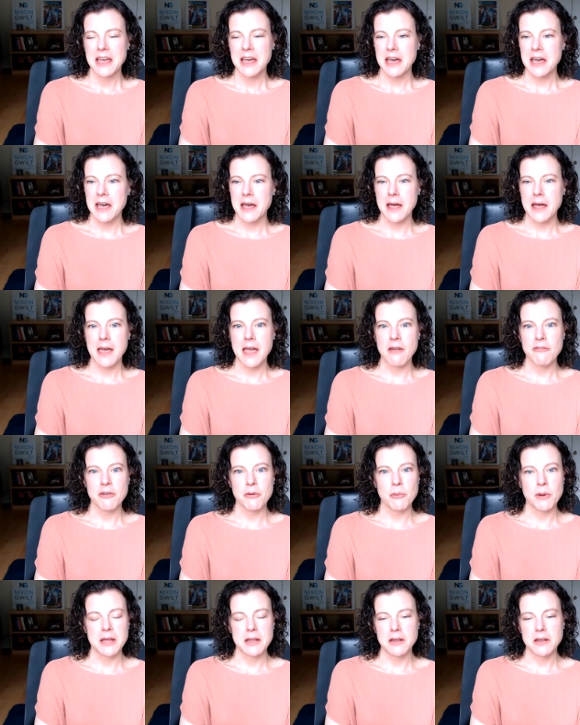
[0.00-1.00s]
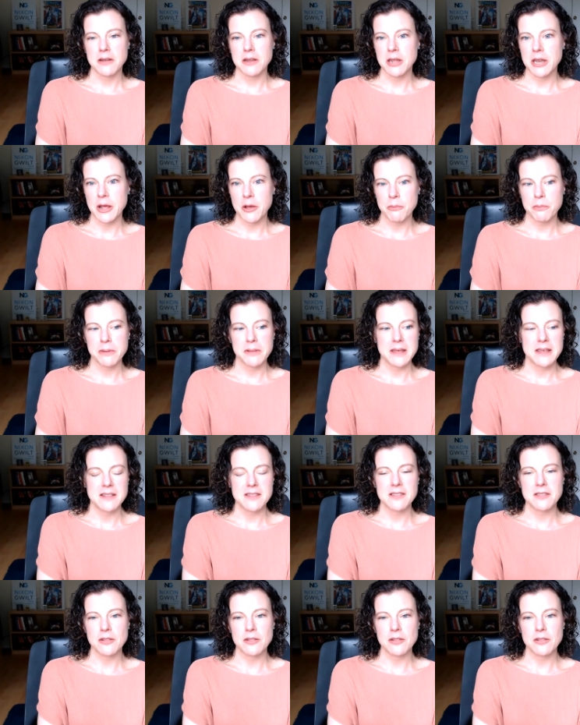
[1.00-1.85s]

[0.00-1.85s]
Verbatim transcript: Uh, everyone, you know, please